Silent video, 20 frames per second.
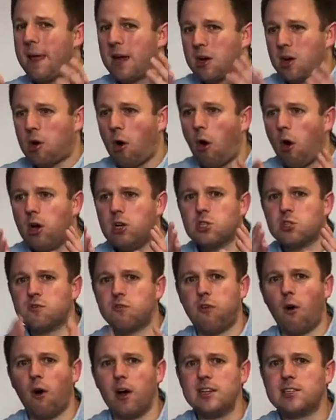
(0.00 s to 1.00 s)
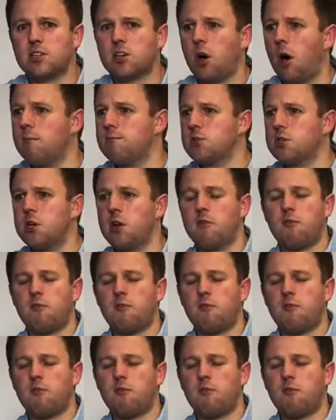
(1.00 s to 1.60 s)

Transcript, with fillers: God's voice comes in a